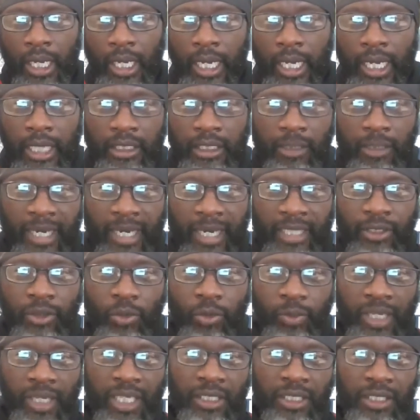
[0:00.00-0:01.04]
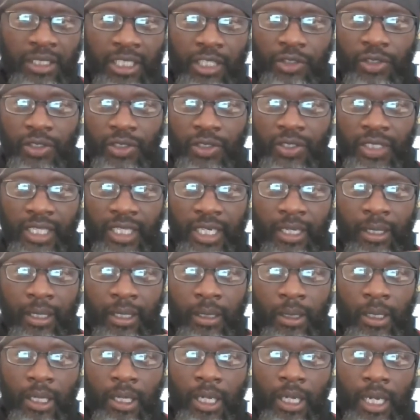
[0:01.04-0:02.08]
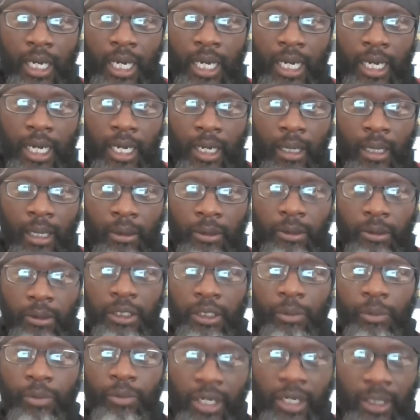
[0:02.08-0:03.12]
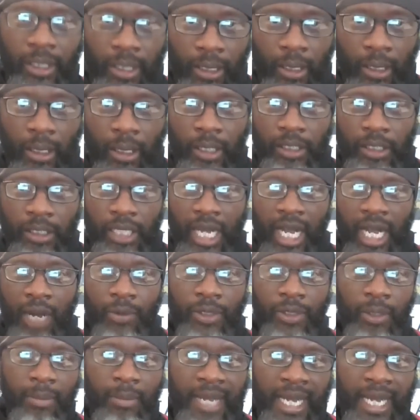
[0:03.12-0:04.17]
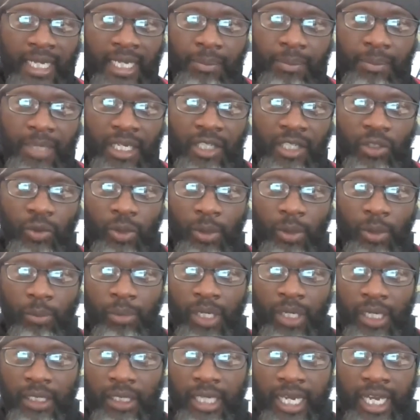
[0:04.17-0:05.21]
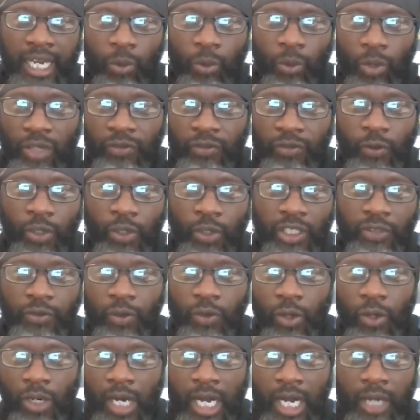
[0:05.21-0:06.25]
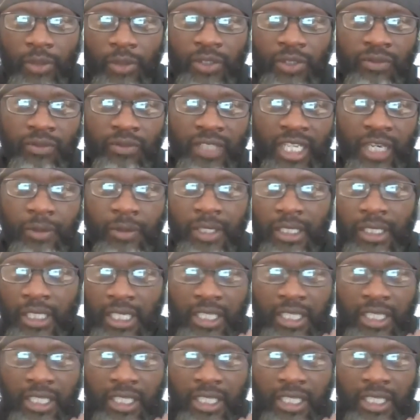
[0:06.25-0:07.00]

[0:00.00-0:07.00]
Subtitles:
To my two main teachers there, the brother Yahweh the Maccabees, Bloodline 144, House of David.